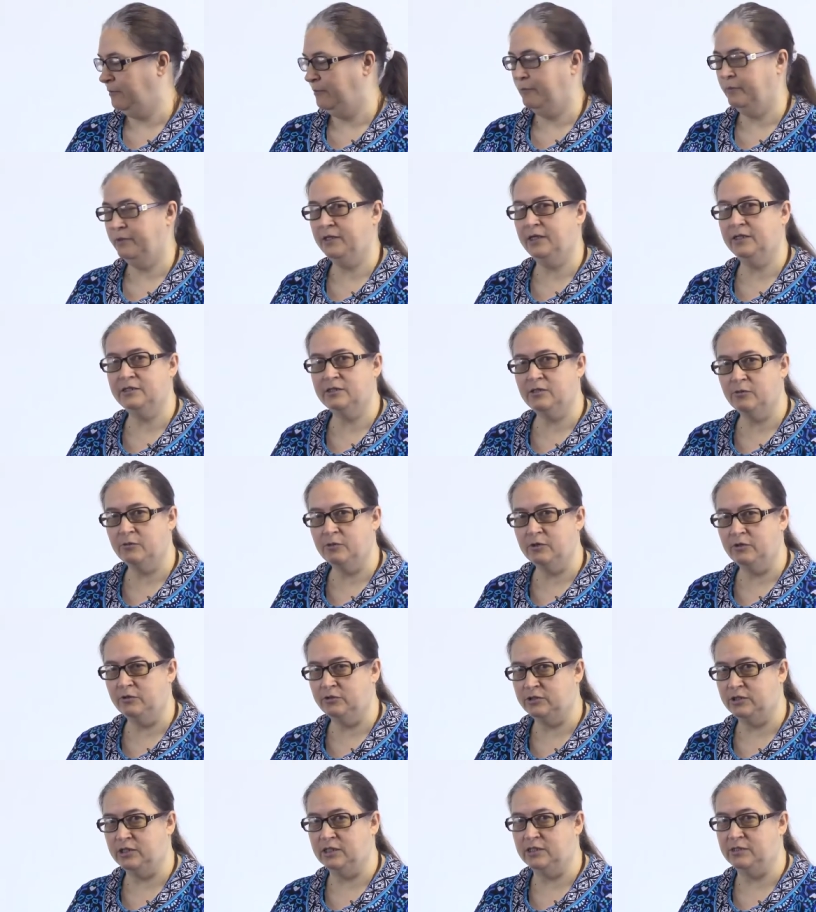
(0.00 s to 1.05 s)
But that's not where
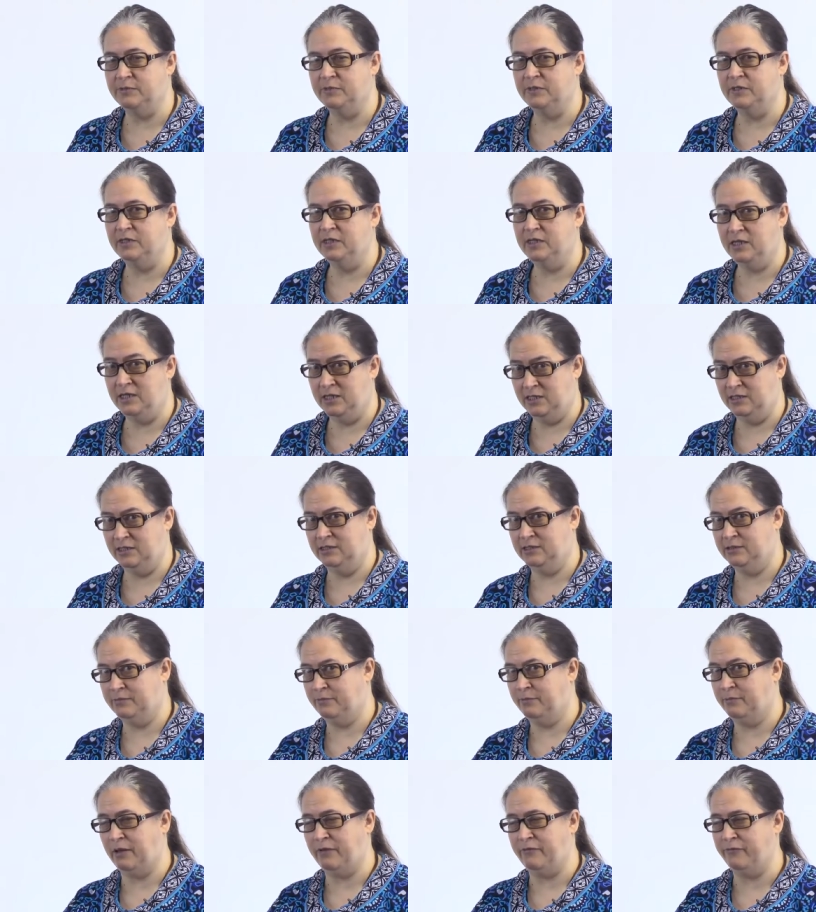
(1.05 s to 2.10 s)
your assessment ends
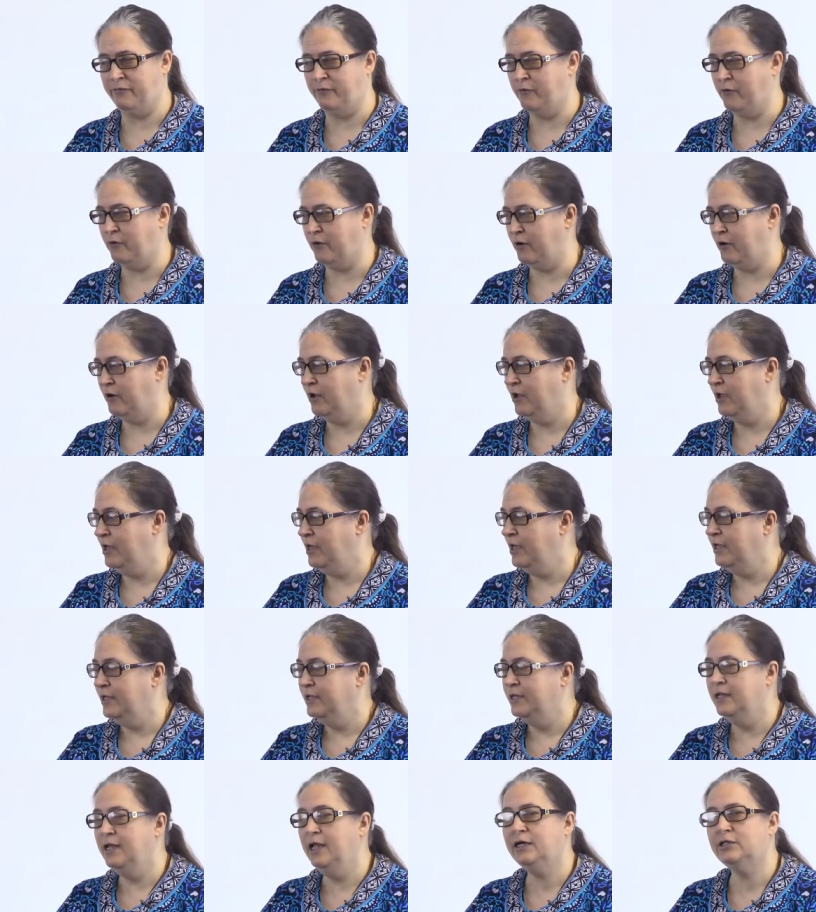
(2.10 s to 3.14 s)
by far.
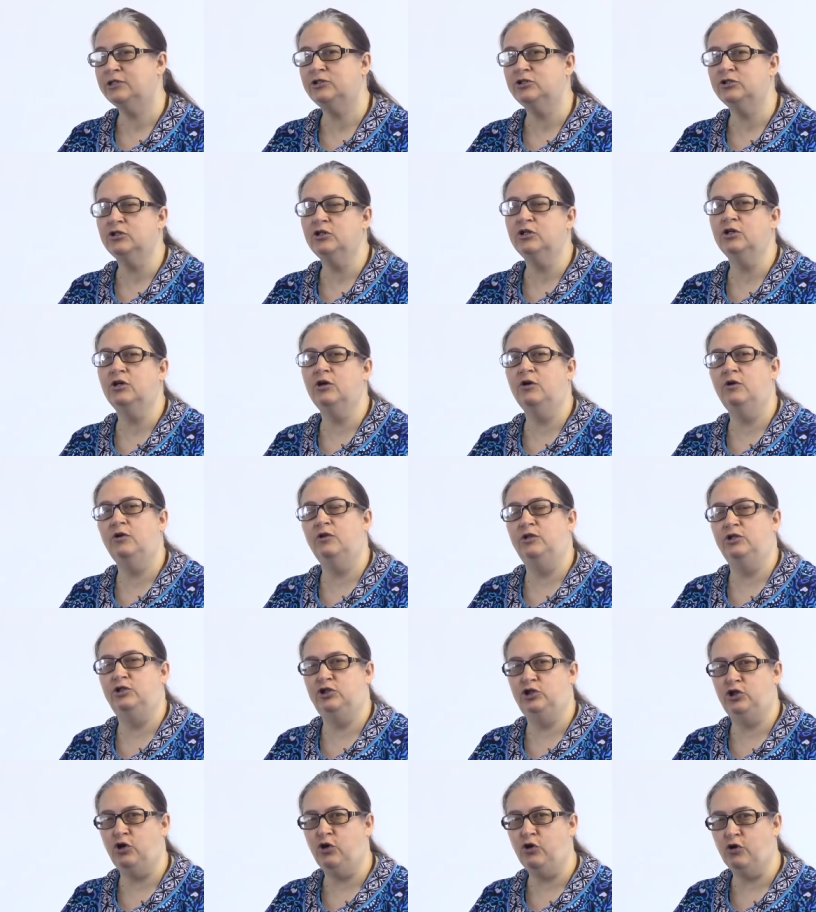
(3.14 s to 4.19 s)
Next, you're going to go to the
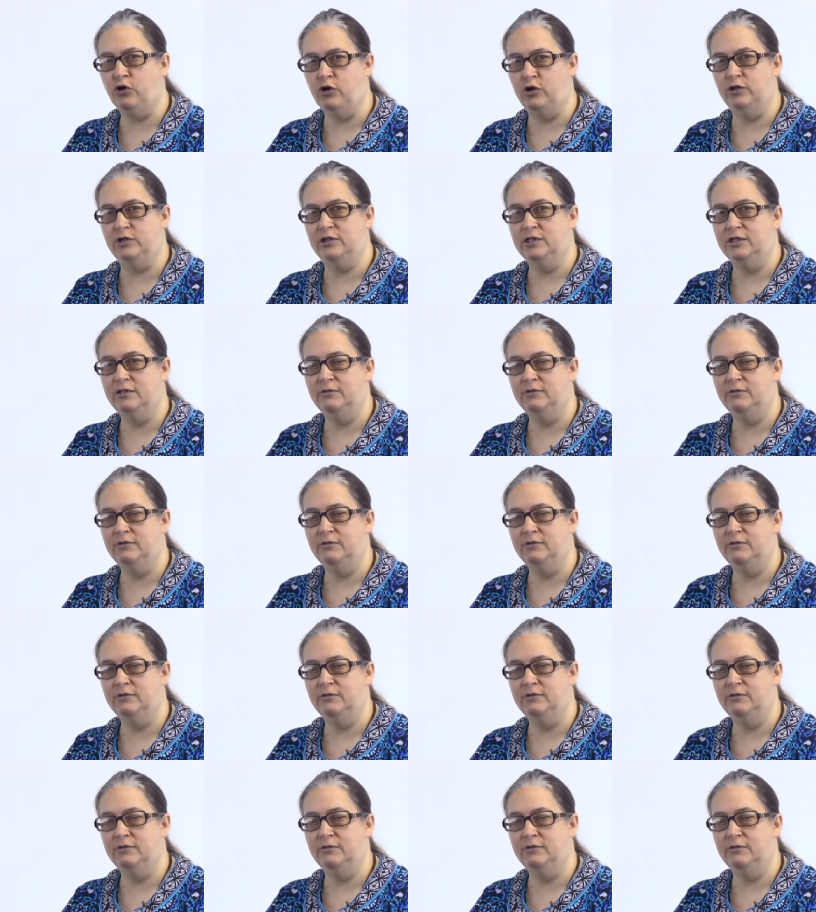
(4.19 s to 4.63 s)
chart